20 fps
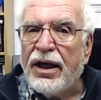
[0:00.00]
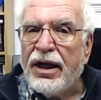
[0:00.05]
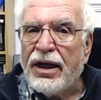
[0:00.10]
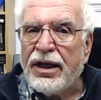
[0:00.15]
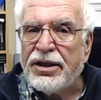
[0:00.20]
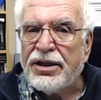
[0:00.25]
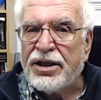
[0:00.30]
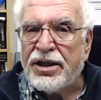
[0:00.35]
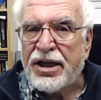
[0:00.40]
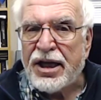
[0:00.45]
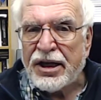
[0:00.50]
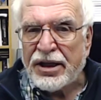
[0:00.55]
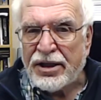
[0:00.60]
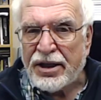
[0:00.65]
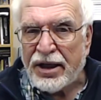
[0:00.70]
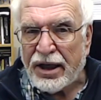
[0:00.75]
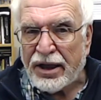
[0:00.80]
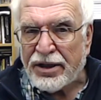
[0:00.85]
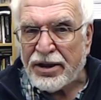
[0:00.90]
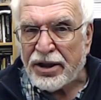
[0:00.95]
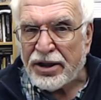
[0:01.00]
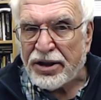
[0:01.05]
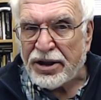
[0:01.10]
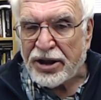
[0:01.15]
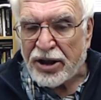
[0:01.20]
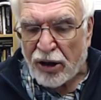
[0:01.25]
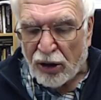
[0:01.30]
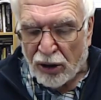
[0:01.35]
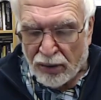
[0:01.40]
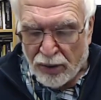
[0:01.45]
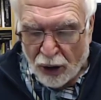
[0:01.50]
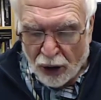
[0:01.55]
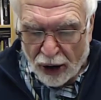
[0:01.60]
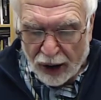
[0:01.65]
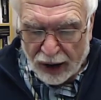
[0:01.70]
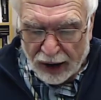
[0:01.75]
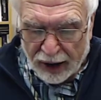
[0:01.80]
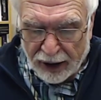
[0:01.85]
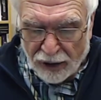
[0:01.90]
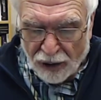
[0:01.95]
Is it still
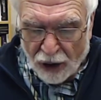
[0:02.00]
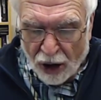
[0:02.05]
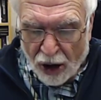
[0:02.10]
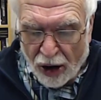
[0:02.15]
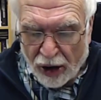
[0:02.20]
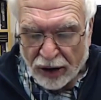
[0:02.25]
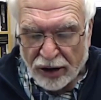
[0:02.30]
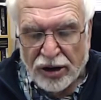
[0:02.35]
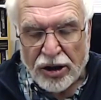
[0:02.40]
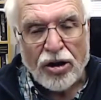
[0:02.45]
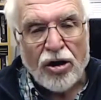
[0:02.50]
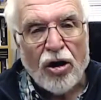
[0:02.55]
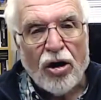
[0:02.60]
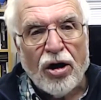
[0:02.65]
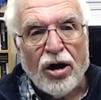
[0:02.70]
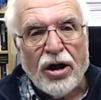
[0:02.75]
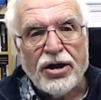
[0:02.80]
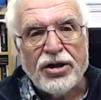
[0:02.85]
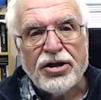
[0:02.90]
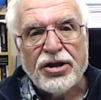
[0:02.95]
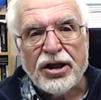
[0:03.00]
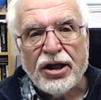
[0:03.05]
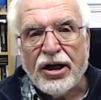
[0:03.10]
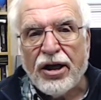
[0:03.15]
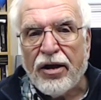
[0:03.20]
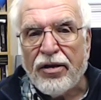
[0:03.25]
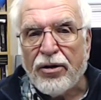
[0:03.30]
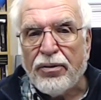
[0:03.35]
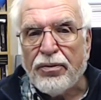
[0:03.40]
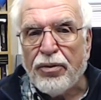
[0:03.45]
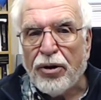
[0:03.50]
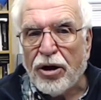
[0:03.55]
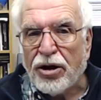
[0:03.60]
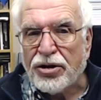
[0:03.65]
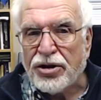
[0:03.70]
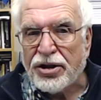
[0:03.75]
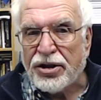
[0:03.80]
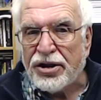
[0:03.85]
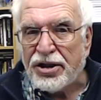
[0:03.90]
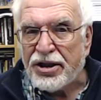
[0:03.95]
morally wrong to cause another
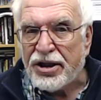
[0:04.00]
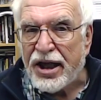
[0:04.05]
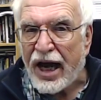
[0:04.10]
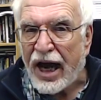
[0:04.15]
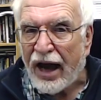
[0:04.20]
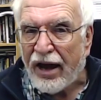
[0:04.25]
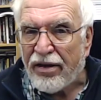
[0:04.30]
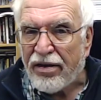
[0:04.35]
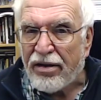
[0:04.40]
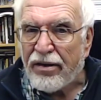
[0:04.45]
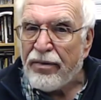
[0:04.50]
person's death?